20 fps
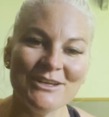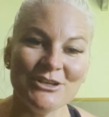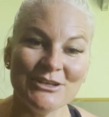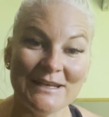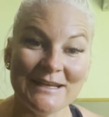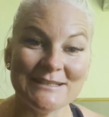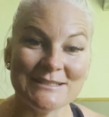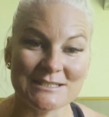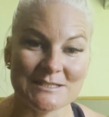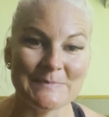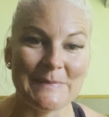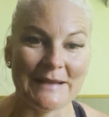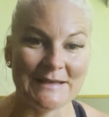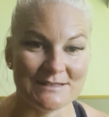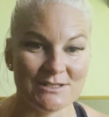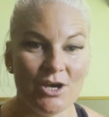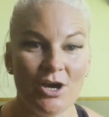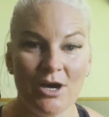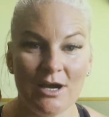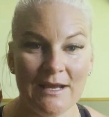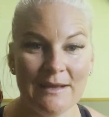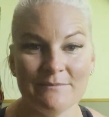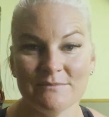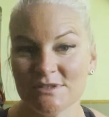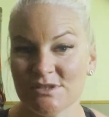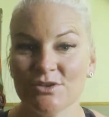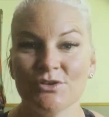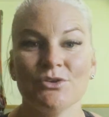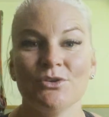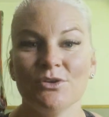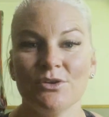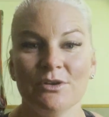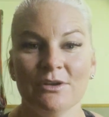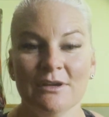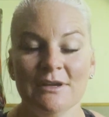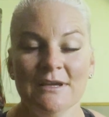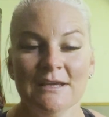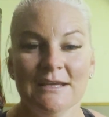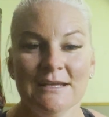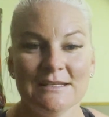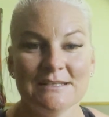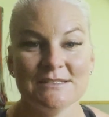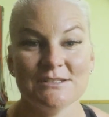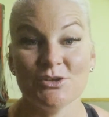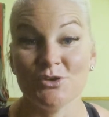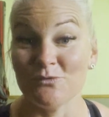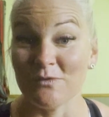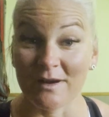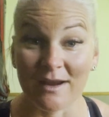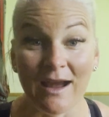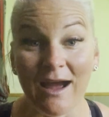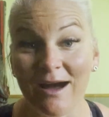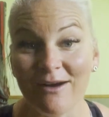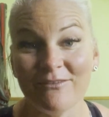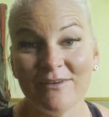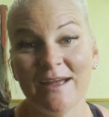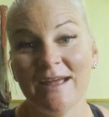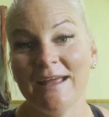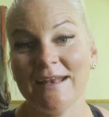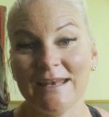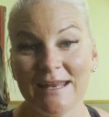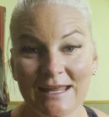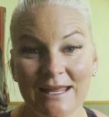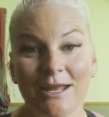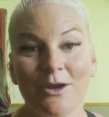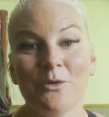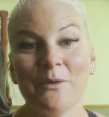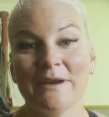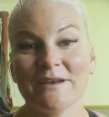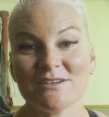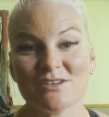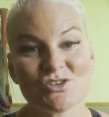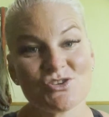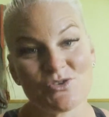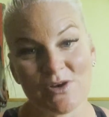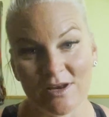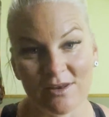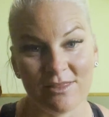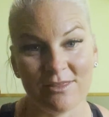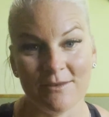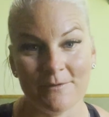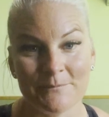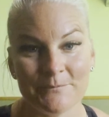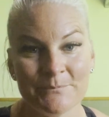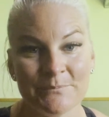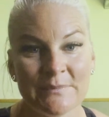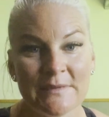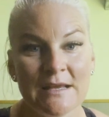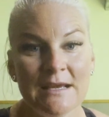You need to spend time to recover and heal and strengthen,